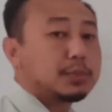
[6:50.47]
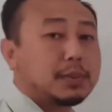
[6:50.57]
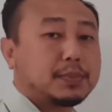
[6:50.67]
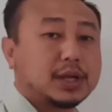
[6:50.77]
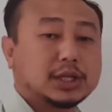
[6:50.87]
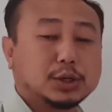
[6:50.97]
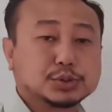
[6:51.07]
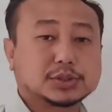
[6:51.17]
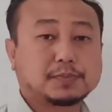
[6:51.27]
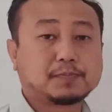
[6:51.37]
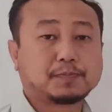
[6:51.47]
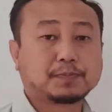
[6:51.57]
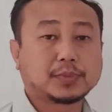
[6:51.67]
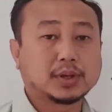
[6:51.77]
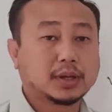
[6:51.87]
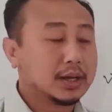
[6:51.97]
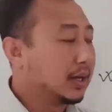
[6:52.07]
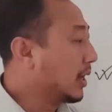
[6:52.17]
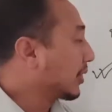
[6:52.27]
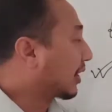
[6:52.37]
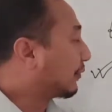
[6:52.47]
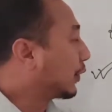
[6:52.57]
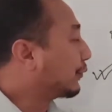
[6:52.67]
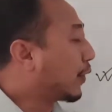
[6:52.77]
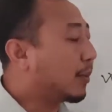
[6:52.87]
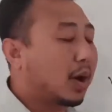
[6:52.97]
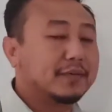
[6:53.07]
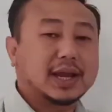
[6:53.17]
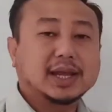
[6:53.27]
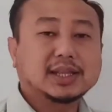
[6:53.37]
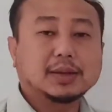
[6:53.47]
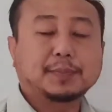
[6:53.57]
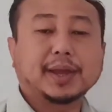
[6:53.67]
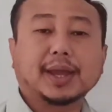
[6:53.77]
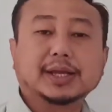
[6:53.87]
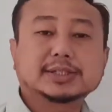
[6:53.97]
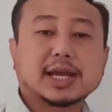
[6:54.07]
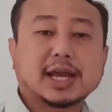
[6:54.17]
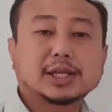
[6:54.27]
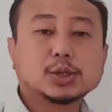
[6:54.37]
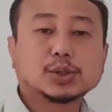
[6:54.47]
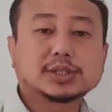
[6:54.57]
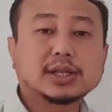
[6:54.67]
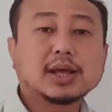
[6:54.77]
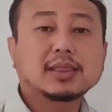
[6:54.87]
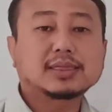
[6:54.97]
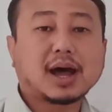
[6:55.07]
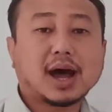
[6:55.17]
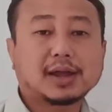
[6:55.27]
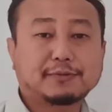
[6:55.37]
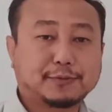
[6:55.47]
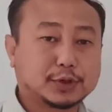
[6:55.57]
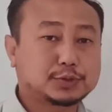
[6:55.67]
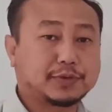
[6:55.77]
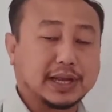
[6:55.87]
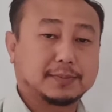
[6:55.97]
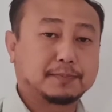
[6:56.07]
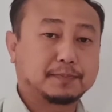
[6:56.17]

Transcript: be produced. The full form of ADP is adenosine diphosphate.